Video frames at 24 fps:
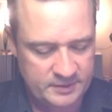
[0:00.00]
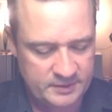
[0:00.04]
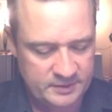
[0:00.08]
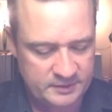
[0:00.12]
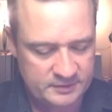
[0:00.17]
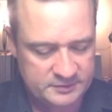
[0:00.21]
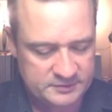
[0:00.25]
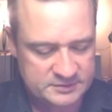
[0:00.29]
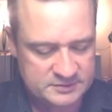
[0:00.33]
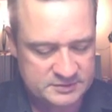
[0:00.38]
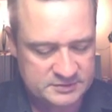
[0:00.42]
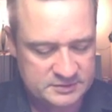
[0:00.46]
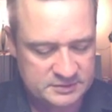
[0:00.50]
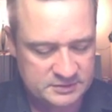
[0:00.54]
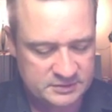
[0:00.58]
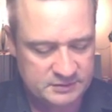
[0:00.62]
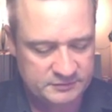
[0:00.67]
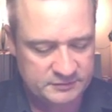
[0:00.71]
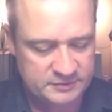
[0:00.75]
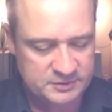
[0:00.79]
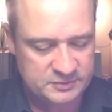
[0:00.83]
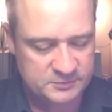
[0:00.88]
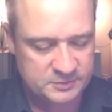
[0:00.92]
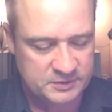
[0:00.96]

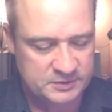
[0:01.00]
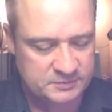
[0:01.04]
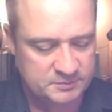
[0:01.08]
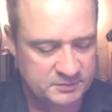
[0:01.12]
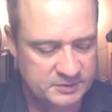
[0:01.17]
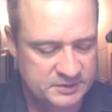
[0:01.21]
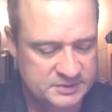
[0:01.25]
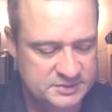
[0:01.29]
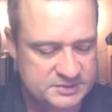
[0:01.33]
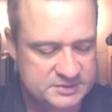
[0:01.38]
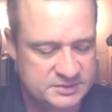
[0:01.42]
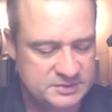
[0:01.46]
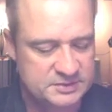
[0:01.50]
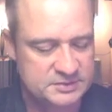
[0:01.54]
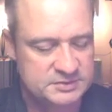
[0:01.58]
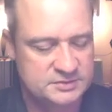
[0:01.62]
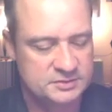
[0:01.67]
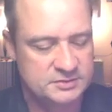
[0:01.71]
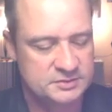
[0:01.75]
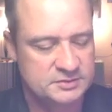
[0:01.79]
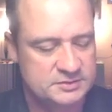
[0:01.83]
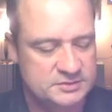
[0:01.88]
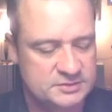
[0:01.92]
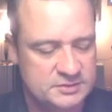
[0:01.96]
slivers with my
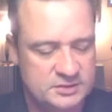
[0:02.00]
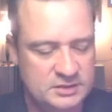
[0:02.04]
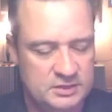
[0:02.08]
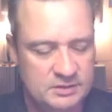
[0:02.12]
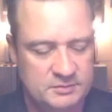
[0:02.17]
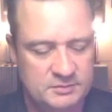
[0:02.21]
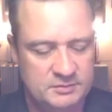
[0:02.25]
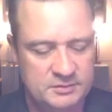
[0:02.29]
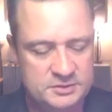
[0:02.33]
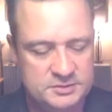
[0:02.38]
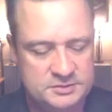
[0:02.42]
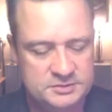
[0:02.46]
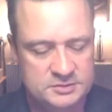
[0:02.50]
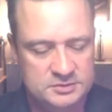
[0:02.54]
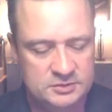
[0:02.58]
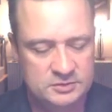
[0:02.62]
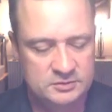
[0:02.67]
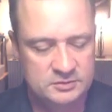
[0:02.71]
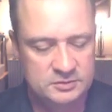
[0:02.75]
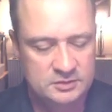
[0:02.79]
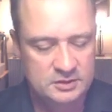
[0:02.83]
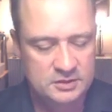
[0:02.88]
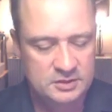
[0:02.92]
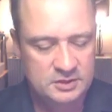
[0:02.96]
scissors. I'm going to
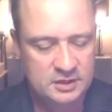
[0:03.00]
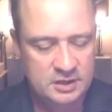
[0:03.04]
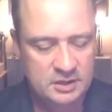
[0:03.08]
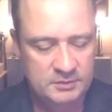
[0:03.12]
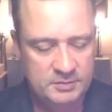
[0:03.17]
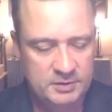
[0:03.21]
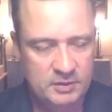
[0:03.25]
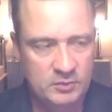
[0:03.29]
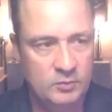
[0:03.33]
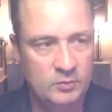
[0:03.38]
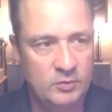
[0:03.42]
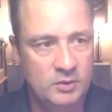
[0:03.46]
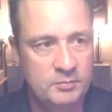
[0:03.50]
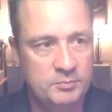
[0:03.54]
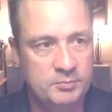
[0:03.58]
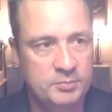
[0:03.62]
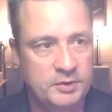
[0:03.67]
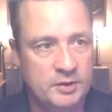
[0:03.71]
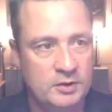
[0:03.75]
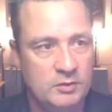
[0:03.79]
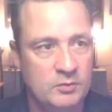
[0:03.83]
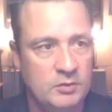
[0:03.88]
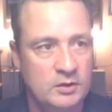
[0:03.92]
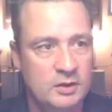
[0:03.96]
do, how about one
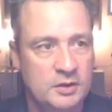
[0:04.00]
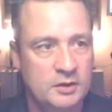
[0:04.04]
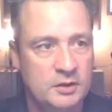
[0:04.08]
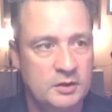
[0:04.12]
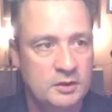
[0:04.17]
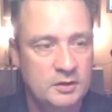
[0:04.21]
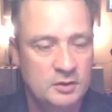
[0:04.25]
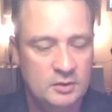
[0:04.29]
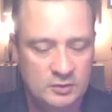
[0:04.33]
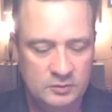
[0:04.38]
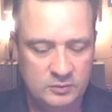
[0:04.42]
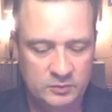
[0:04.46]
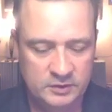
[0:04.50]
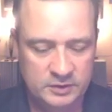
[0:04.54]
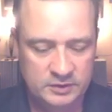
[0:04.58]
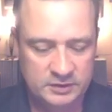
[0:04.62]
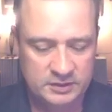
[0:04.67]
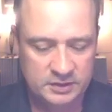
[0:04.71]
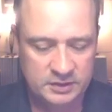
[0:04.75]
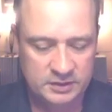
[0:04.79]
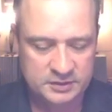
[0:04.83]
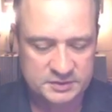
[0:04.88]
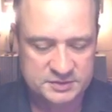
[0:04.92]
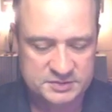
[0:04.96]
big one, one
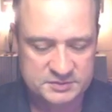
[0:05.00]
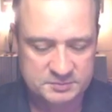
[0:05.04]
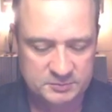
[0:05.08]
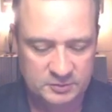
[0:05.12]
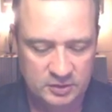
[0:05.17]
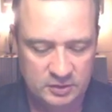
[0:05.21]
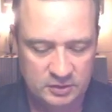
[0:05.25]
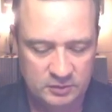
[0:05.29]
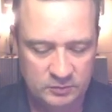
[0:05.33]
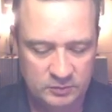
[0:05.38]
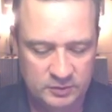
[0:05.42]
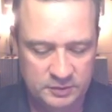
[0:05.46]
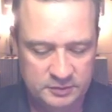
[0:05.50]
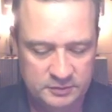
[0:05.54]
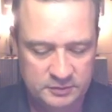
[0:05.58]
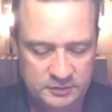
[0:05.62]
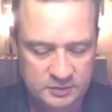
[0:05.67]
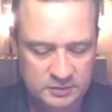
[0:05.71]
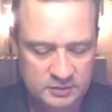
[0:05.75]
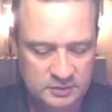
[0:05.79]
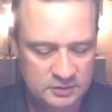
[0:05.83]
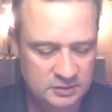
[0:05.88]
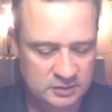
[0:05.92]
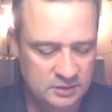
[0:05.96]
kind of small one?
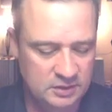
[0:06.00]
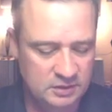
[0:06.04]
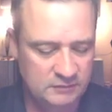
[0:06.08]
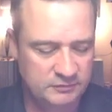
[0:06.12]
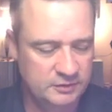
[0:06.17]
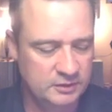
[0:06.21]
You never